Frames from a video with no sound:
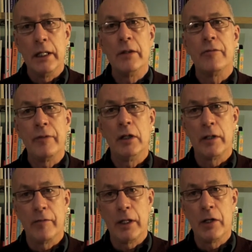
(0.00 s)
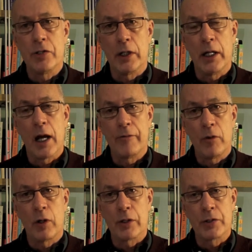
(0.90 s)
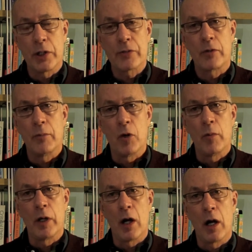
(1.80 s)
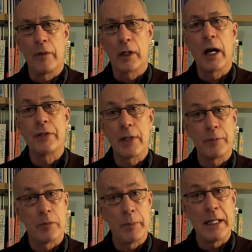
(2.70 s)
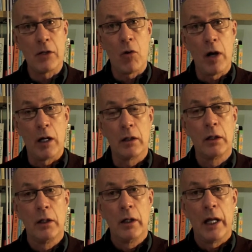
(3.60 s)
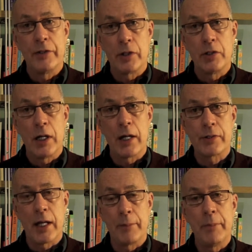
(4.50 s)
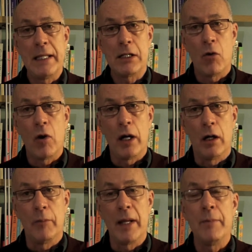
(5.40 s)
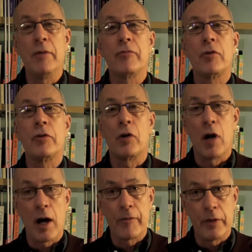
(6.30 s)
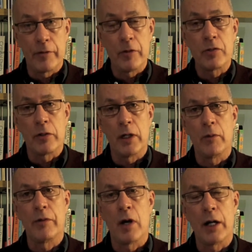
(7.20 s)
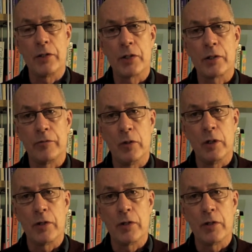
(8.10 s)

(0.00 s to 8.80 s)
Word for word: In the field of energy, I focus just for a moment on the concept of peak oil and suggest that peak oil may be further off in the future than we thought just a few